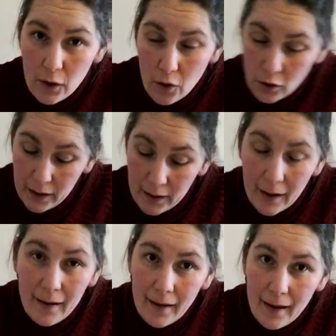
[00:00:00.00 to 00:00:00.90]
it on
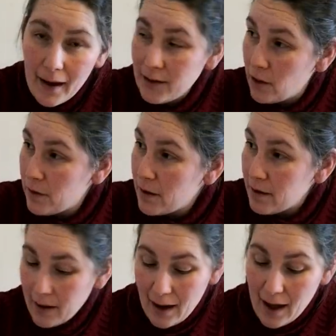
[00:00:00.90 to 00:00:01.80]
another
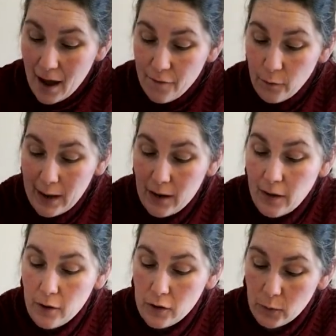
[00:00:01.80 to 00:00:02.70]
halfway
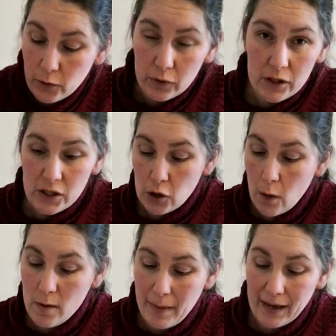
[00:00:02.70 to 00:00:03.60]
round, we're going to
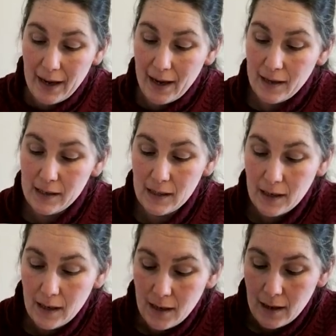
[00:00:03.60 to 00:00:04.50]
stop the big hand
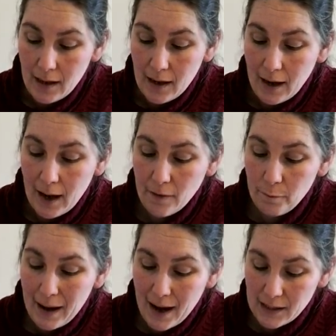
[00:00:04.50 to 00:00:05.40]
at
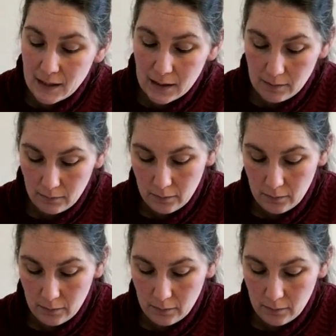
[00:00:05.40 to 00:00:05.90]
half past.